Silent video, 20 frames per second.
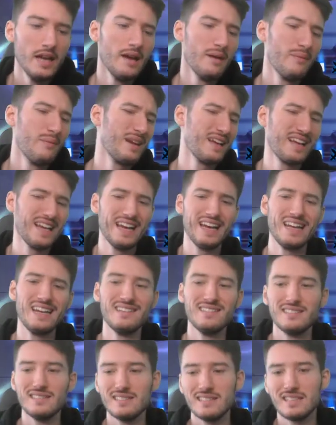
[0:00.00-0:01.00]
But
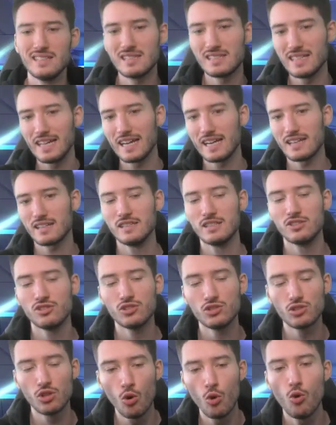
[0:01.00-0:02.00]
again, this deck is
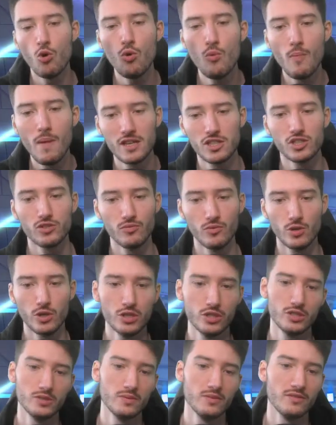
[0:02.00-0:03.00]
so much
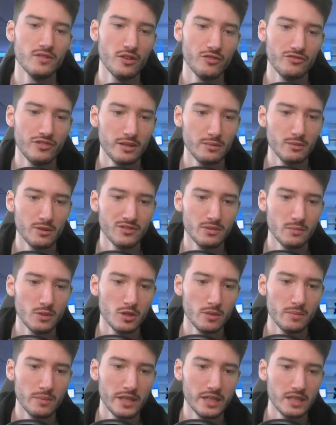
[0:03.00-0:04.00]
worse without Fable of the
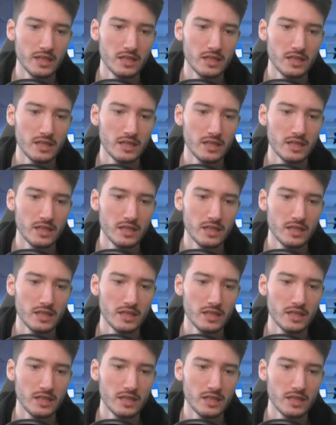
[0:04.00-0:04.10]
Mirrorbreaker.